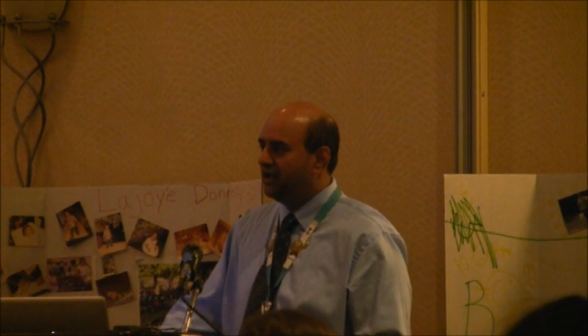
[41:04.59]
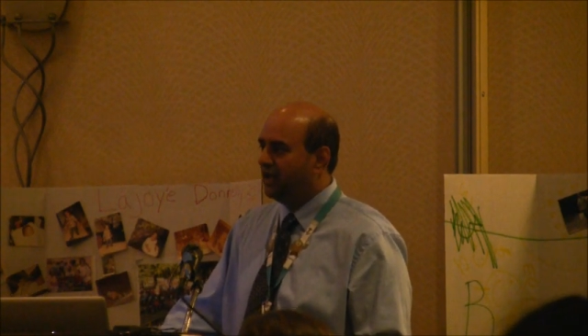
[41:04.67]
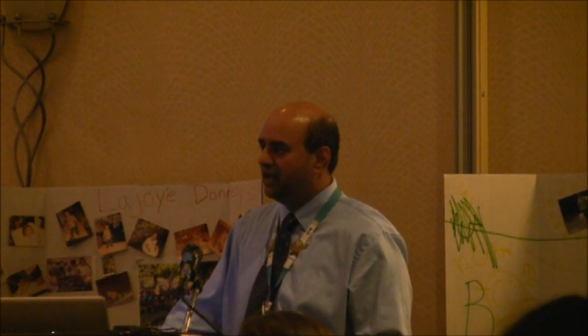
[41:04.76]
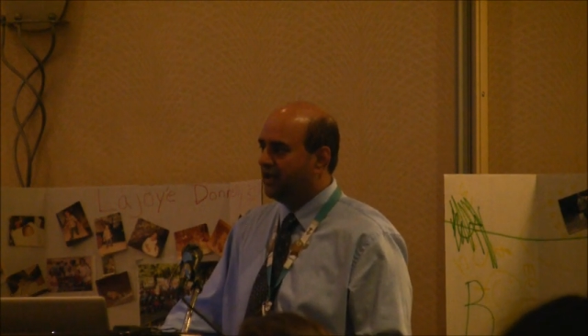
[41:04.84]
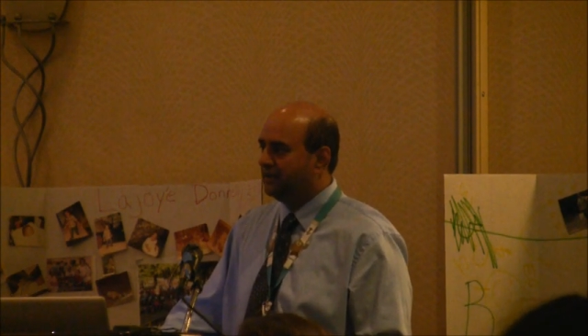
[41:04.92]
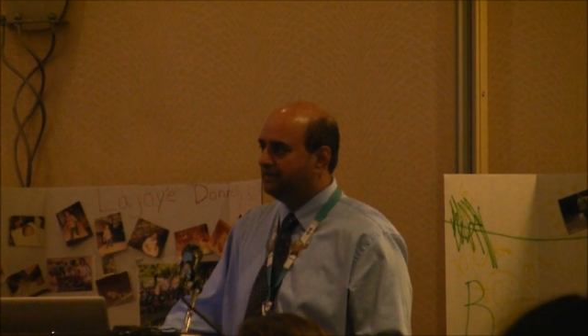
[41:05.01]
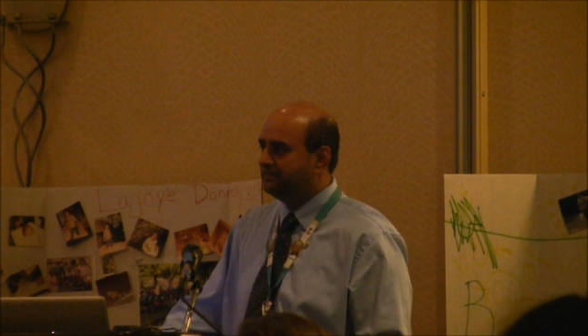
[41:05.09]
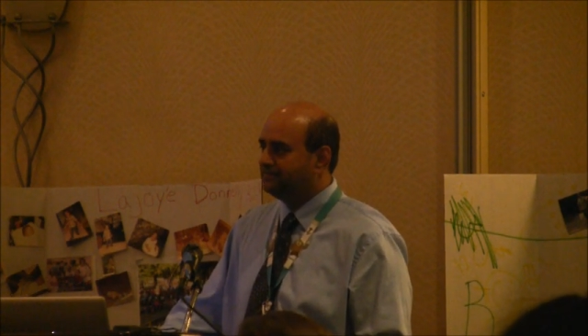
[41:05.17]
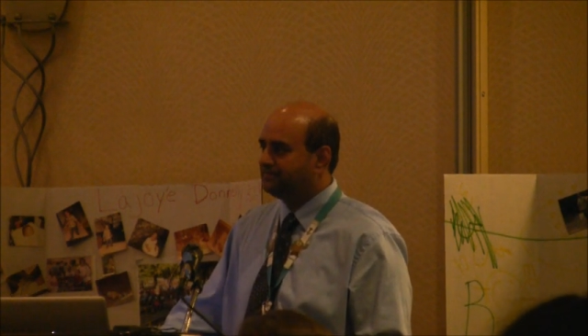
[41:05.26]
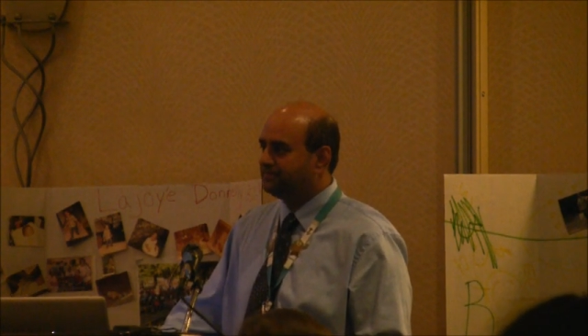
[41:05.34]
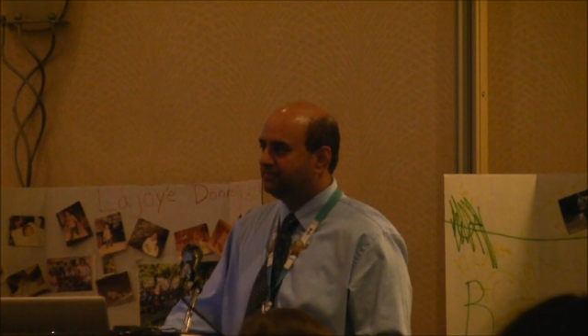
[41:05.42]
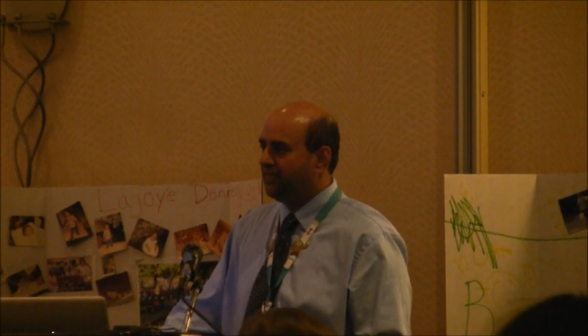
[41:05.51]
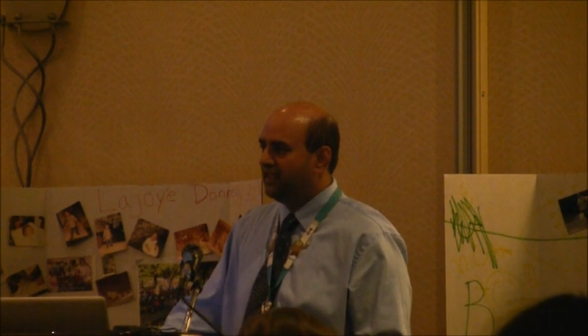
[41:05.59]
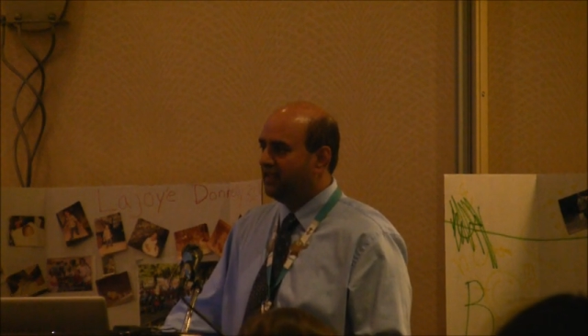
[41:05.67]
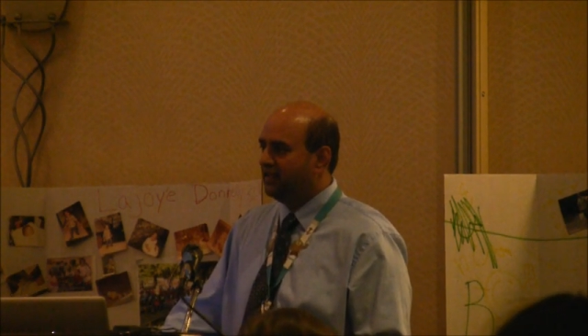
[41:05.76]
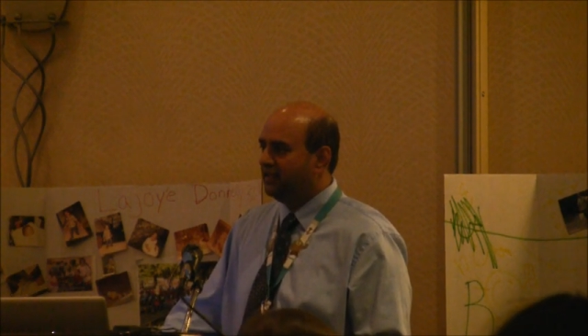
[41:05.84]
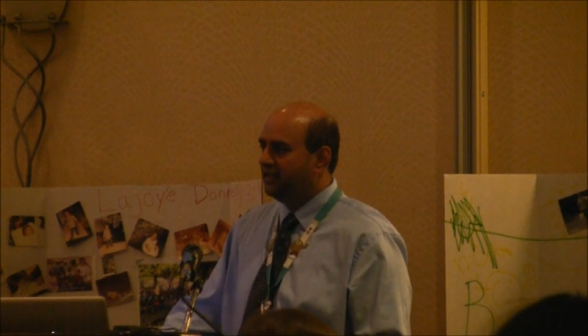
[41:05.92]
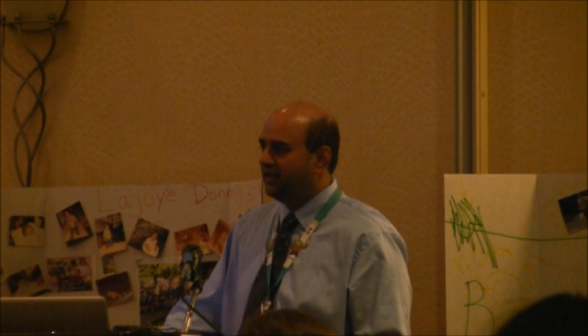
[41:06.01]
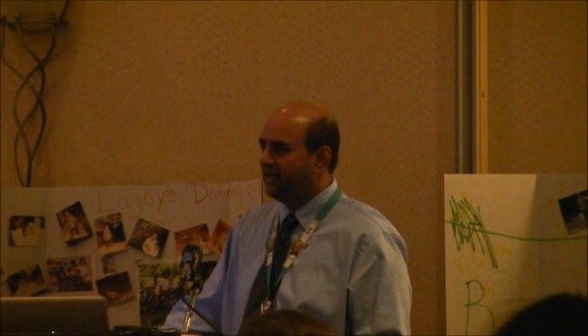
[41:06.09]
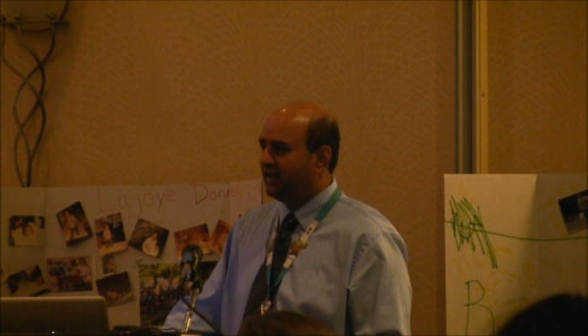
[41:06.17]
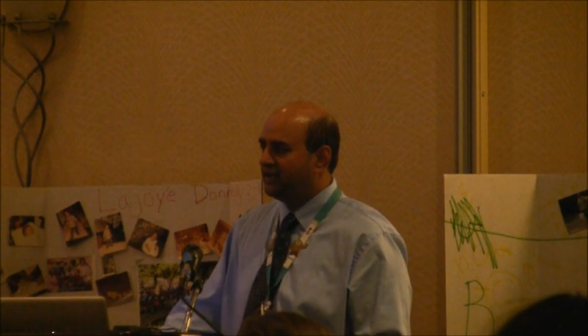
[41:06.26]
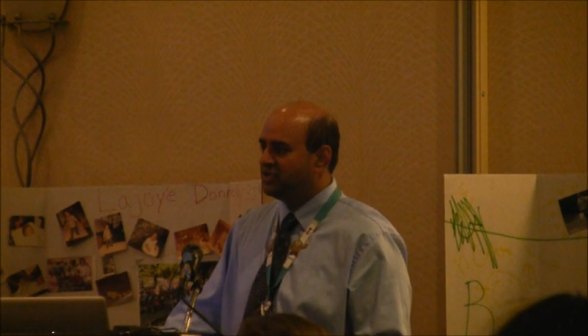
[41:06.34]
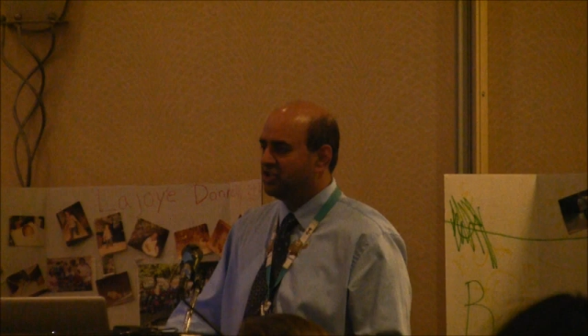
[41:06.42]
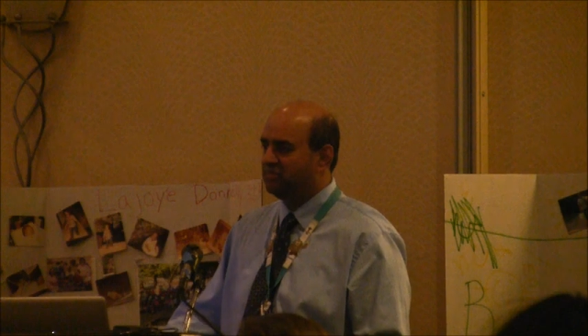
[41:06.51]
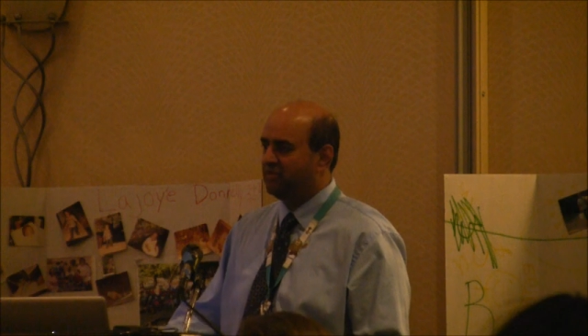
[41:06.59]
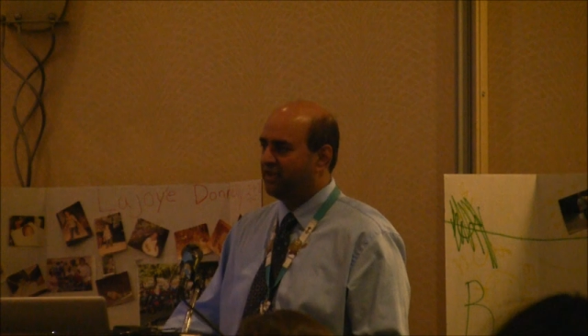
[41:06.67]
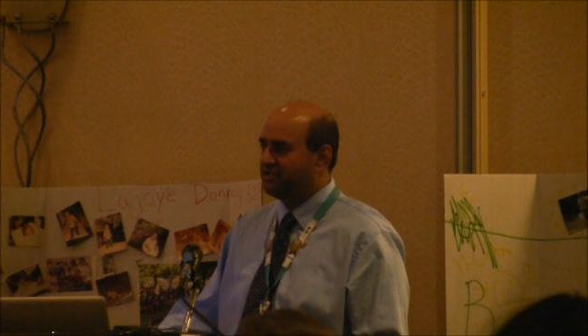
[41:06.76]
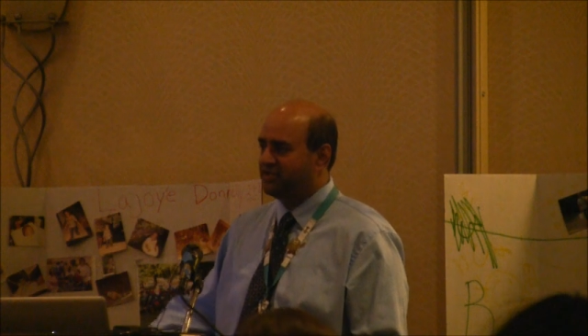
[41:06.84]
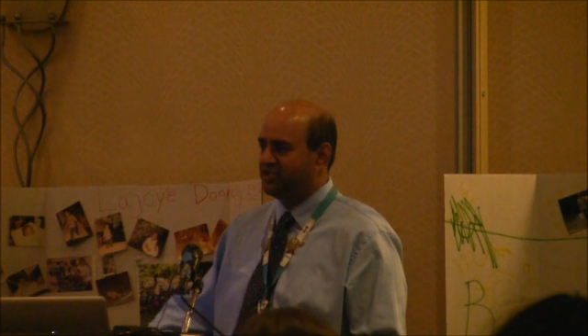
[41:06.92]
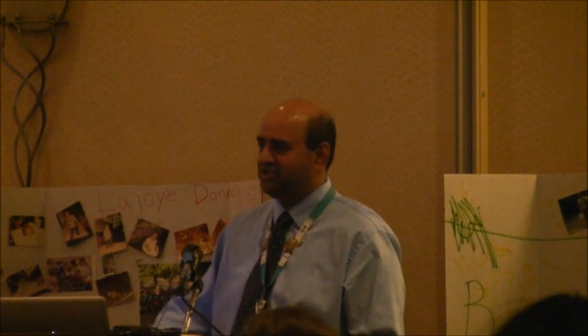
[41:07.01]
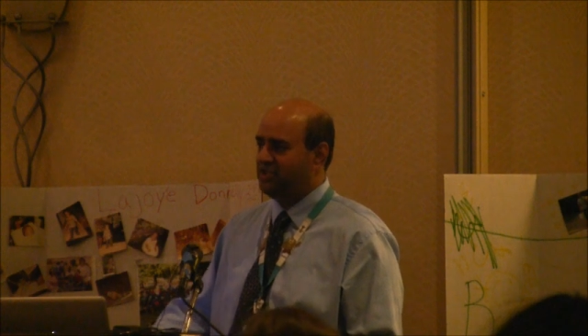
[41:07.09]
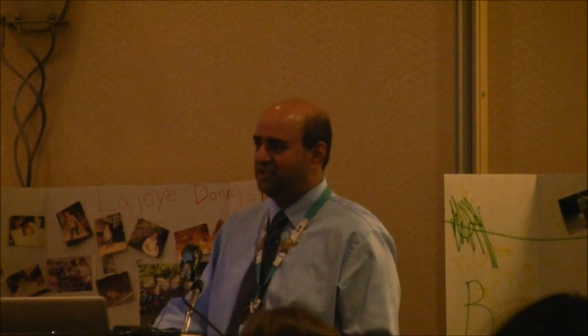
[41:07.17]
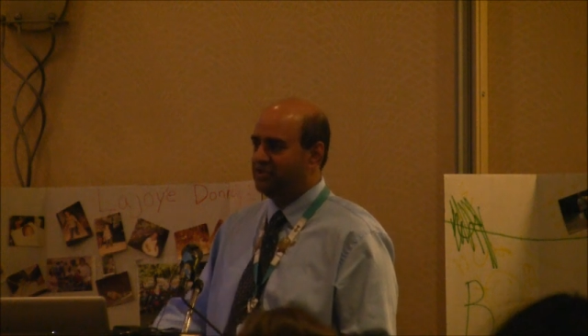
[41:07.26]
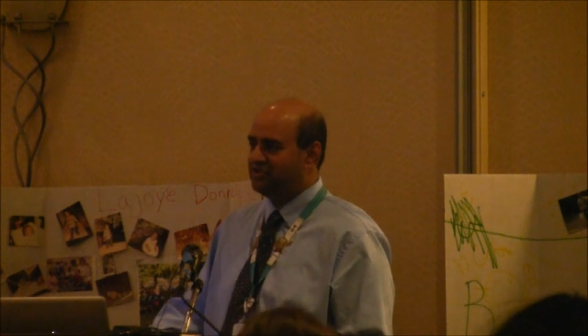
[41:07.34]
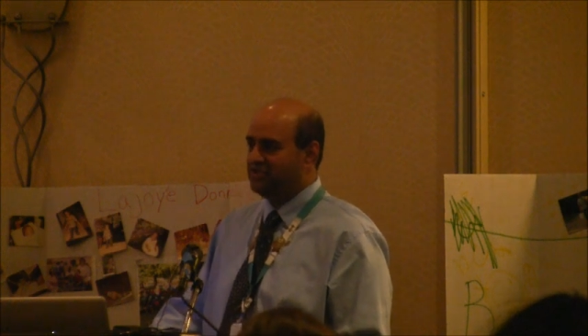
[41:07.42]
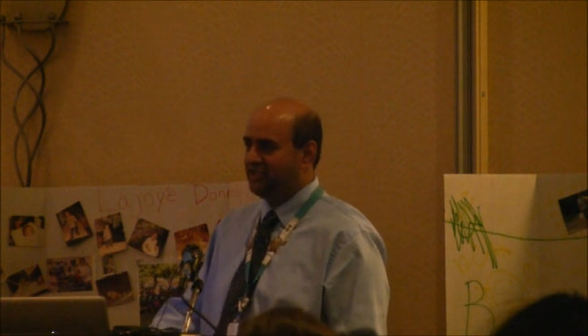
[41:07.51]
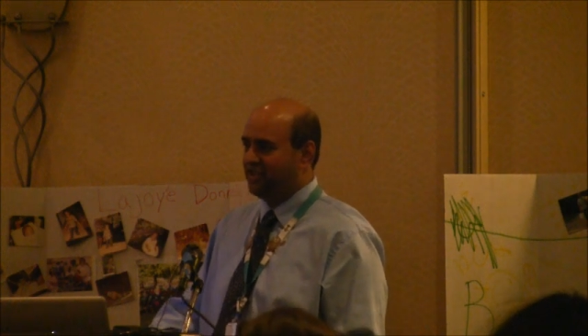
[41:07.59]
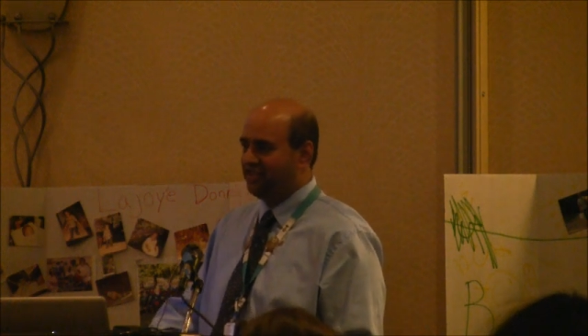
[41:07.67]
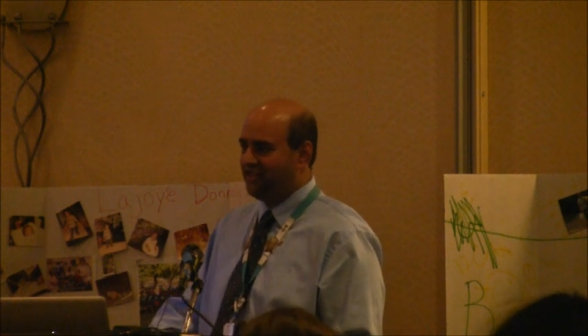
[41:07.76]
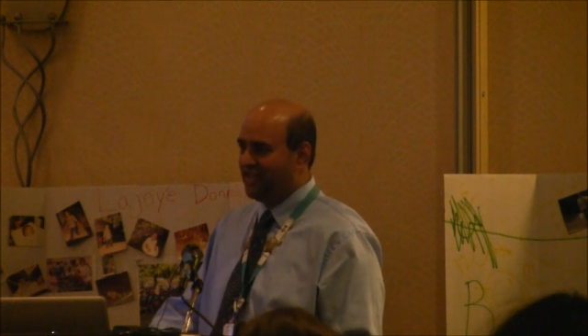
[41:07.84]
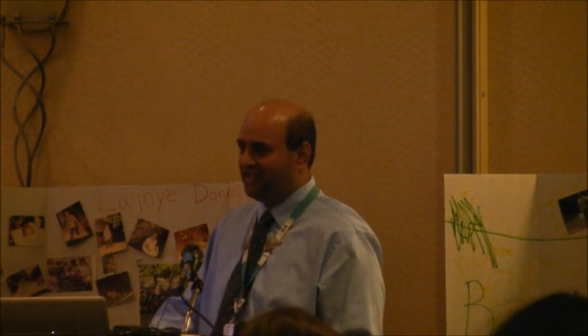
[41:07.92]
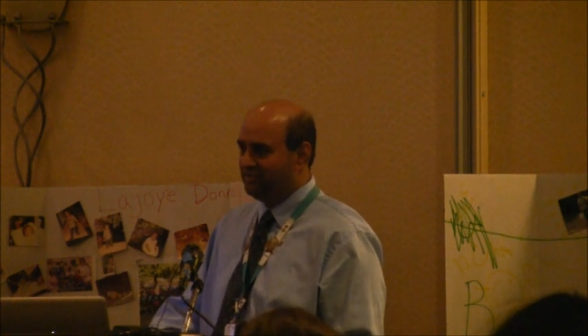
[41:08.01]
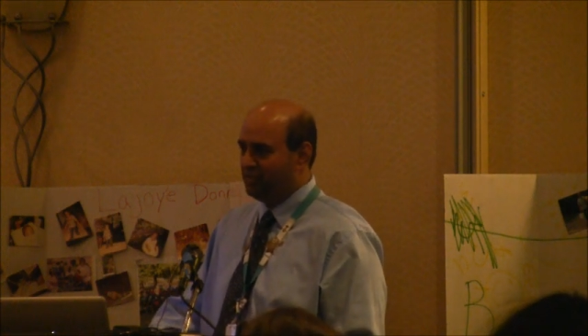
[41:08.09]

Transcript: Um, and it took about six years to get that